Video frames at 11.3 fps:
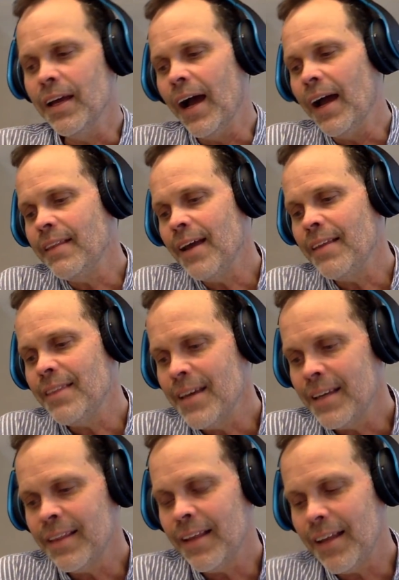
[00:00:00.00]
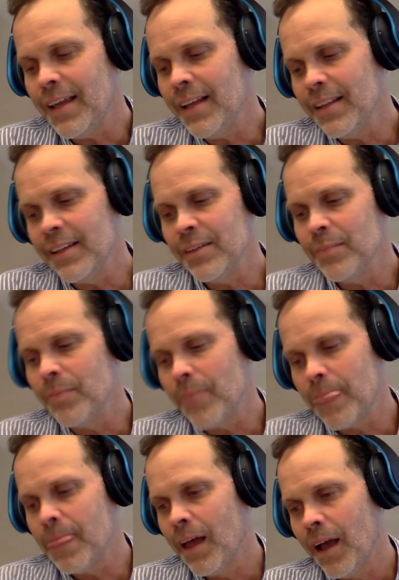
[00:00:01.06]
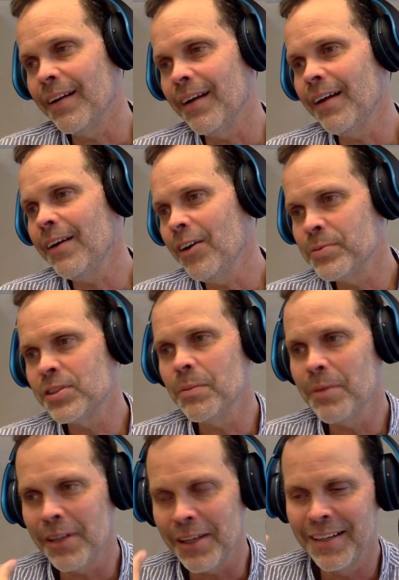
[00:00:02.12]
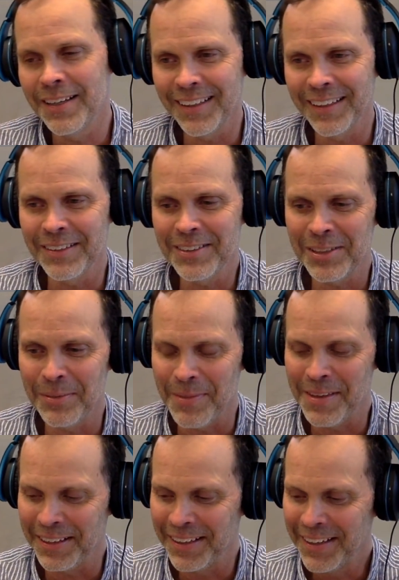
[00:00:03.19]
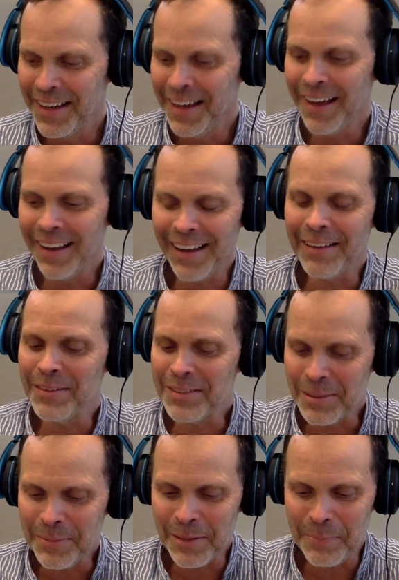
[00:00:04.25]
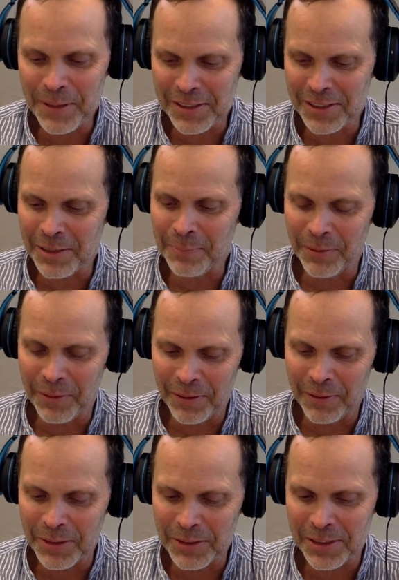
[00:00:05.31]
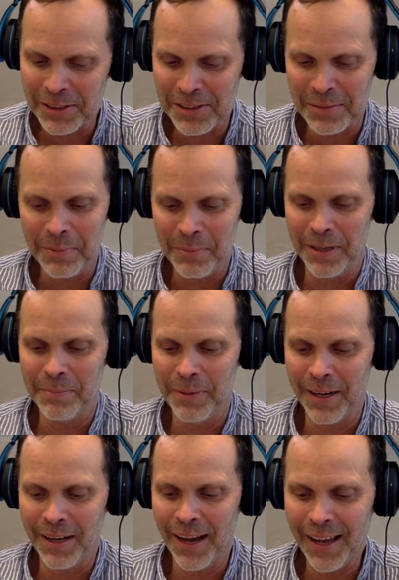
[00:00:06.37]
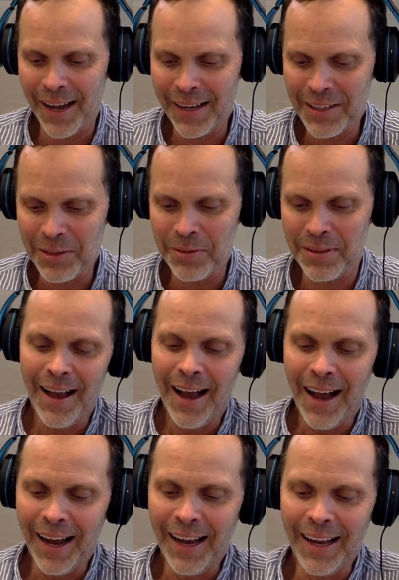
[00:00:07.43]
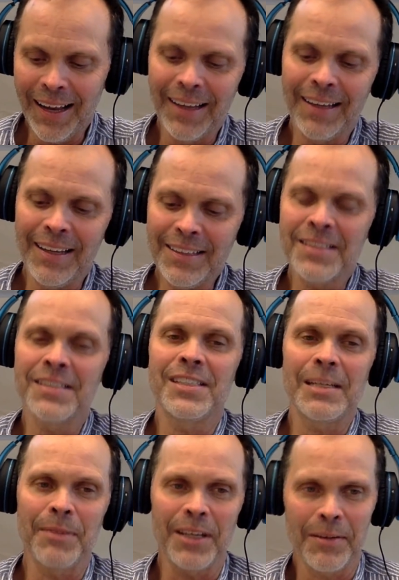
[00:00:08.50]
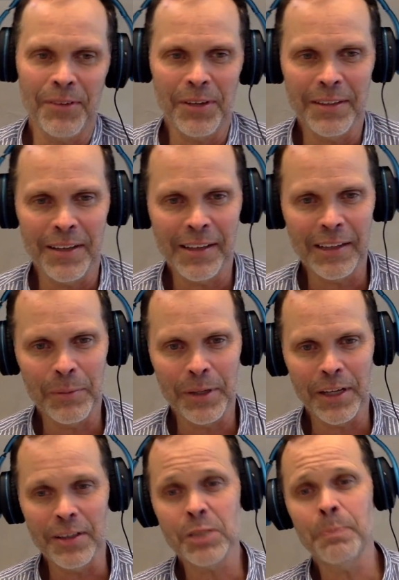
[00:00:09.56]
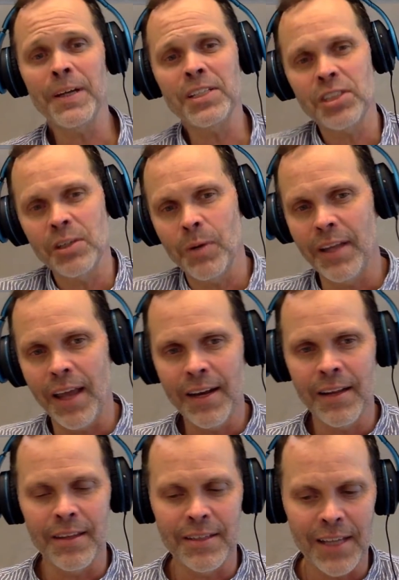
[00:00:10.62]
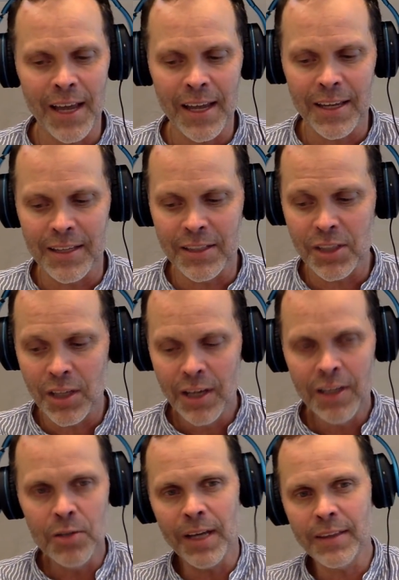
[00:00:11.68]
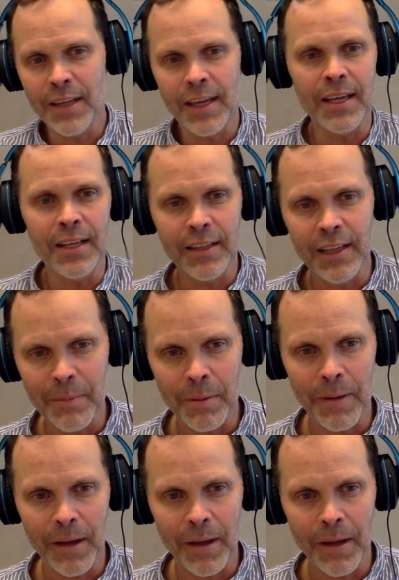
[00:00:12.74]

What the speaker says: I think that helium. I hope somebody, somebody picks this up and works on it. But I don't. It doesn't seem like a very likely way to go, especially when the end of the day is you get the helium amount.